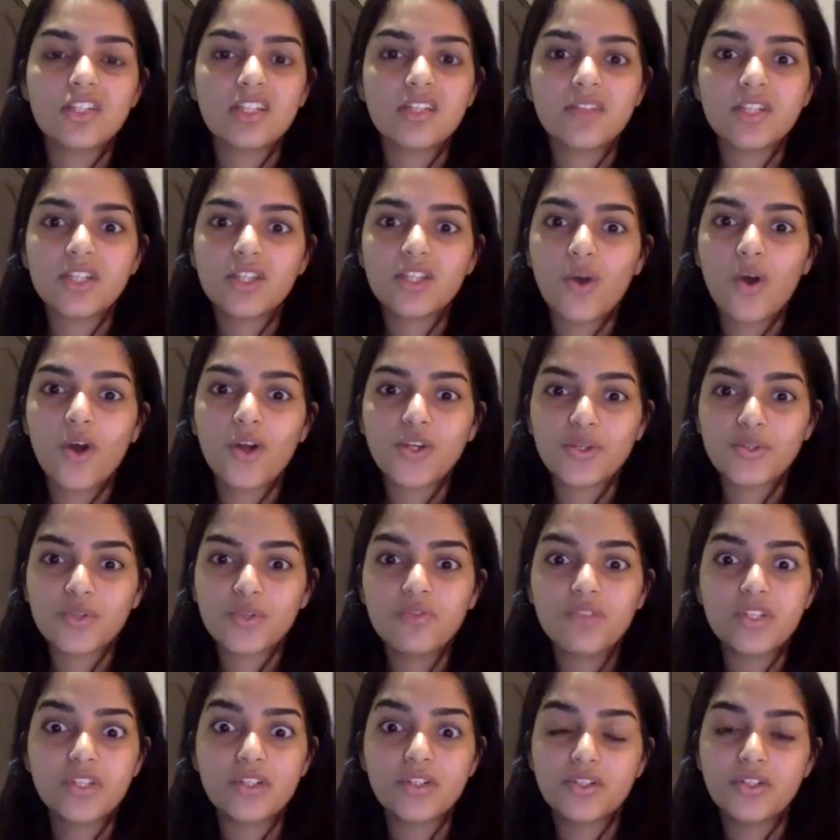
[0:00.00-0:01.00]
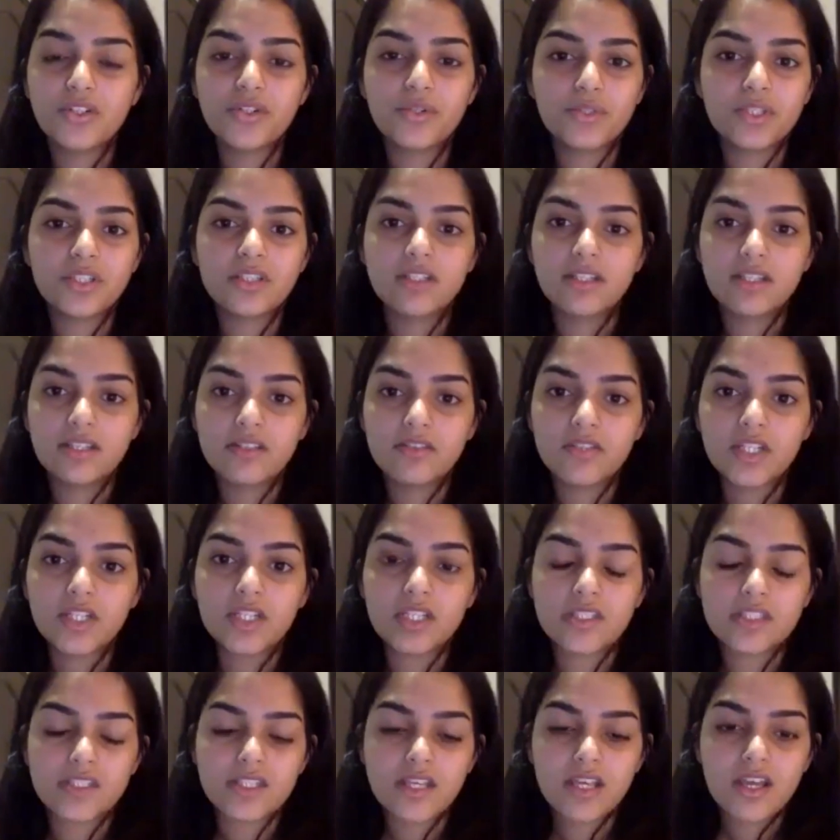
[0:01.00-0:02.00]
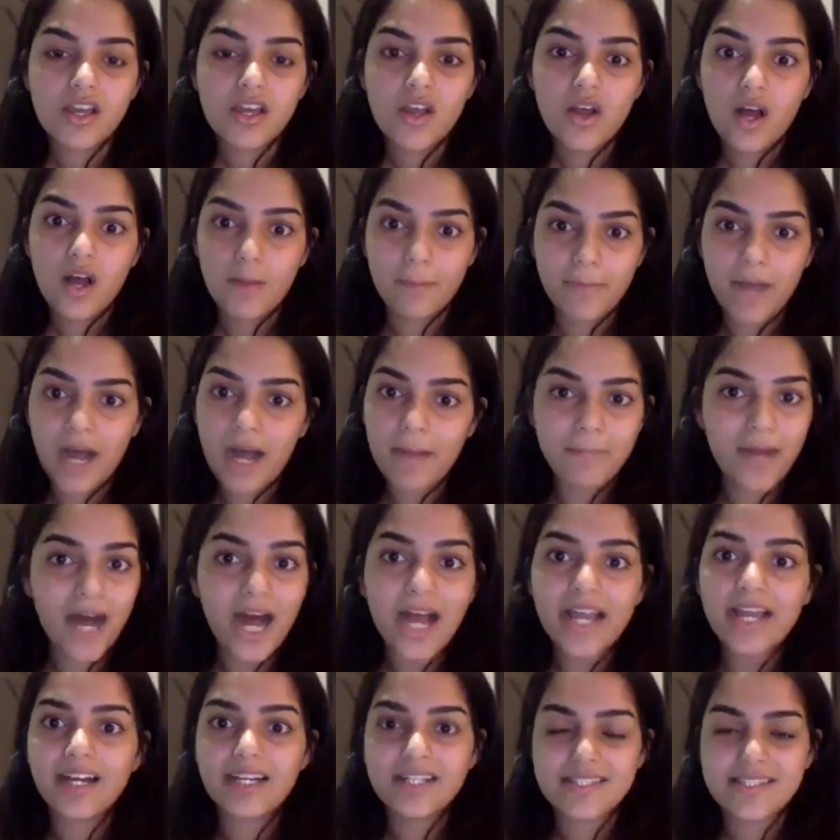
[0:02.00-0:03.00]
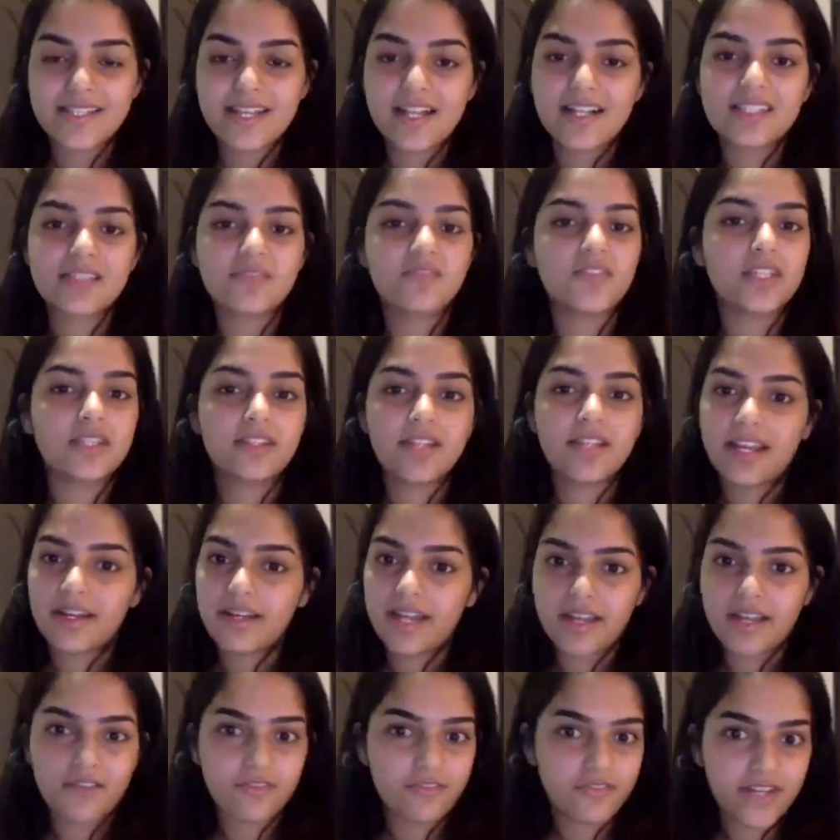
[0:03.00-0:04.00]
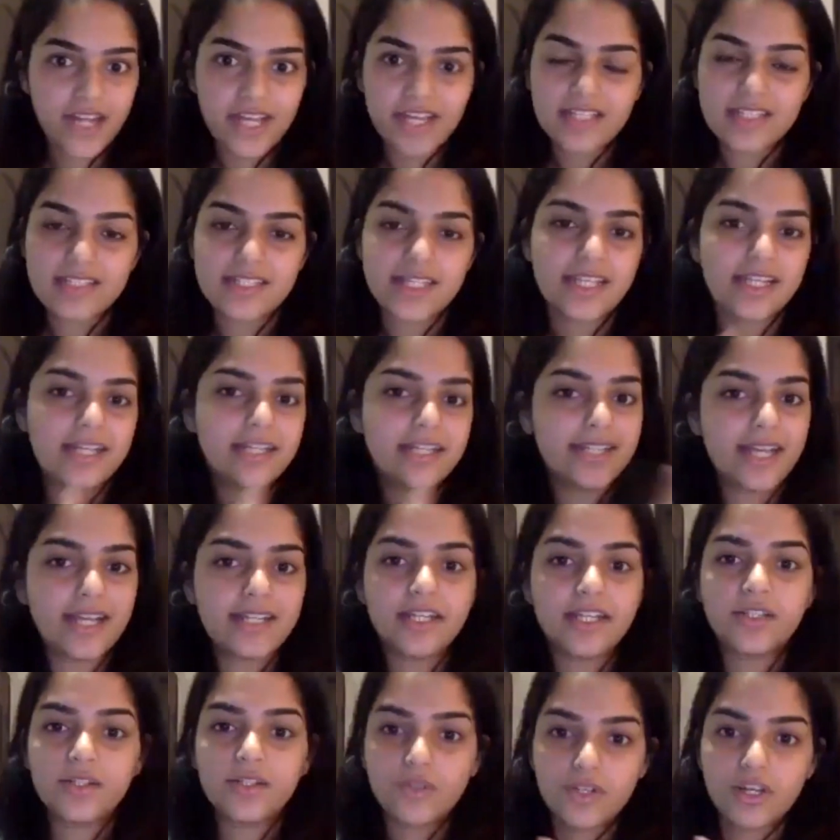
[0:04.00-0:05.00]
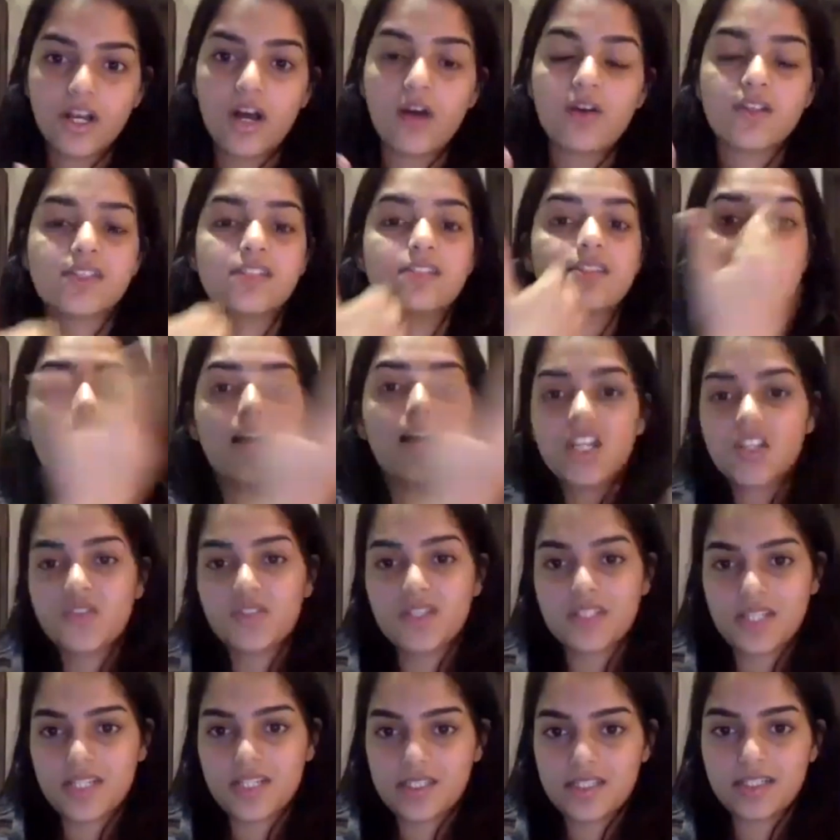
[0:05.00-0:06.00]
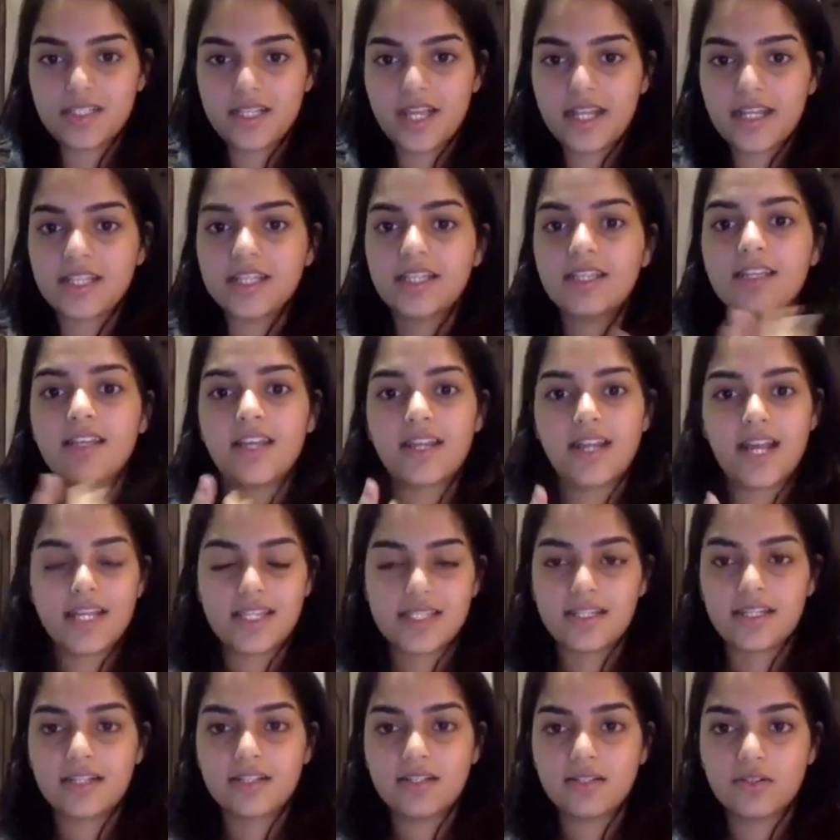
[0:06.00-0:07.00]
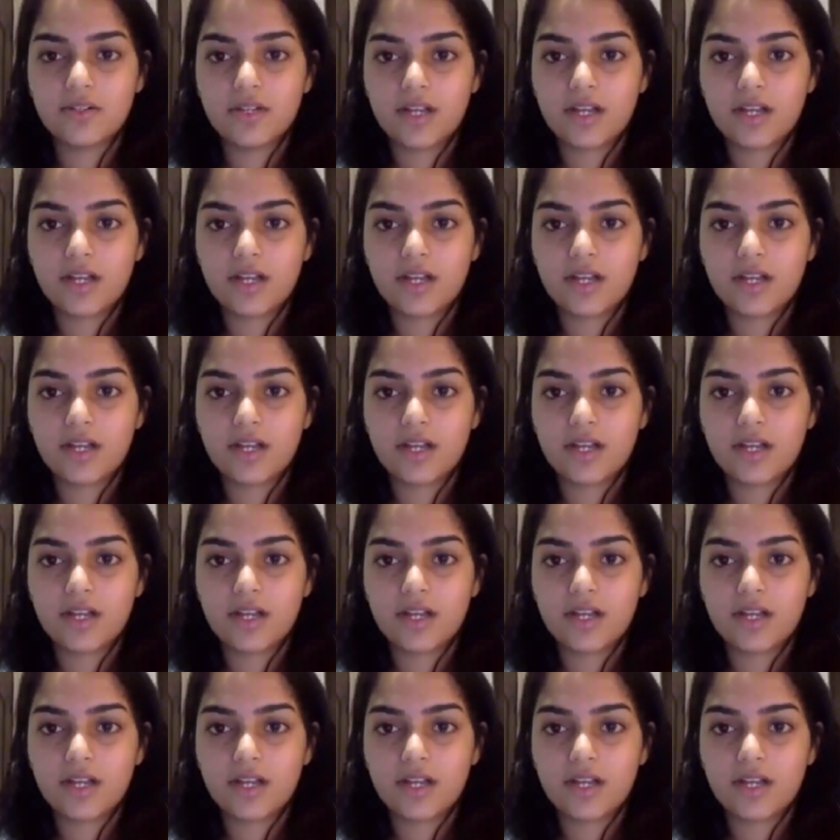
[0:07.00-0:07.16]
we thought we're going to do the deliveries by ourselves with the like friends like in Delhi and Gurgaon, since Kashvi stays in Delhi and I stay in Gurgaon.